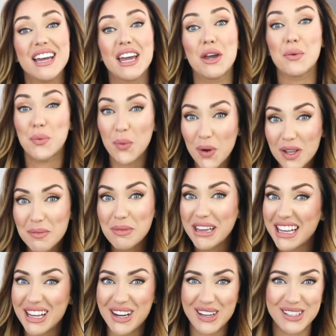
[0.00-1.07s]
It would
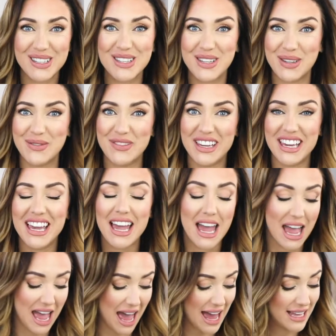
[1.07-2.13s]
mean a lot to me.
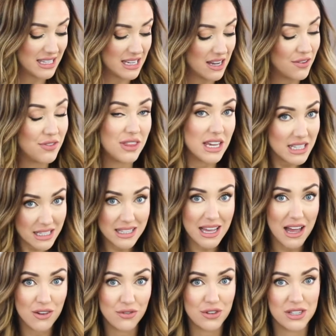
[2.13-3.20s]
And if this is
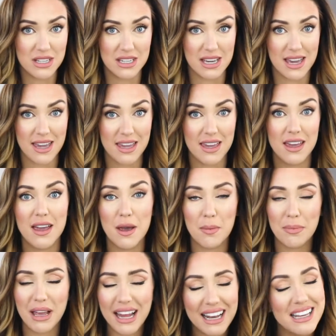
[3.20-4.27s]
helpful today,
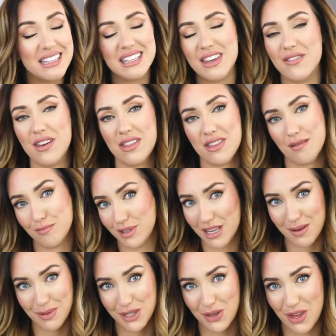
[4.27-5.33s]
please give it a thumbs
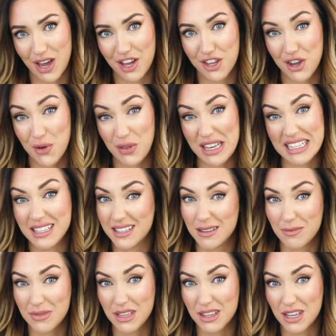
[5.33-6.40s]
up so that I know this is
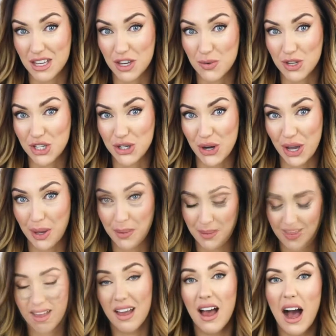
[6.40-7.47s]
something that you enjoy.
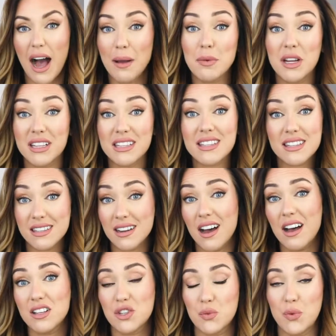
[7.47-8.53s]
I'm gonna
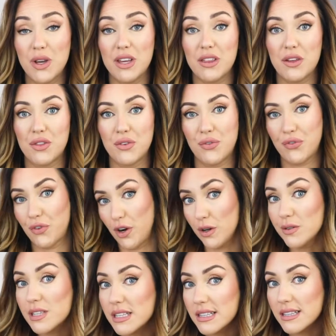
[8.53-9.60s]
start with the
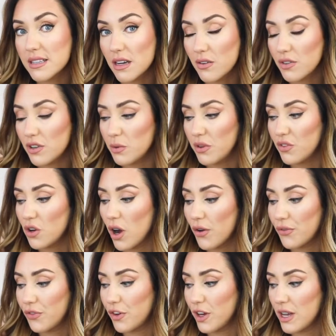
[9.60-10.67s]
frozen stuff that we've
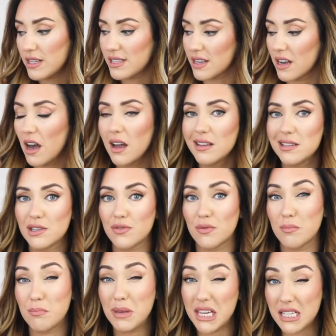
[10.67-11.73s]
got first, the kind of
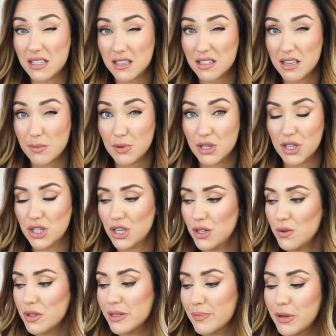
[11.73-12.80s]
meat
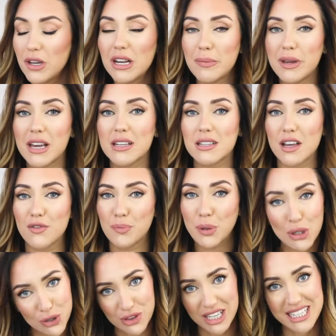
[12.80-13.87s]
substitutes, purely because I've
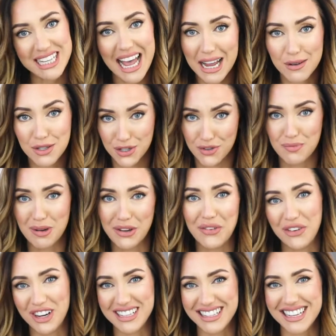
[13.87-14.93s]
pulled this out of my
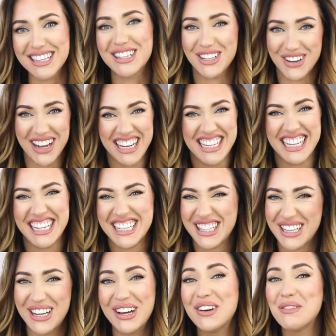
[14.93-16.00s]
freezer, so I need to
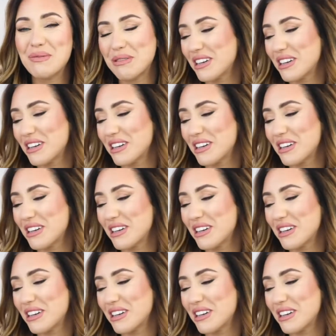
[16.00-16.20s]
go and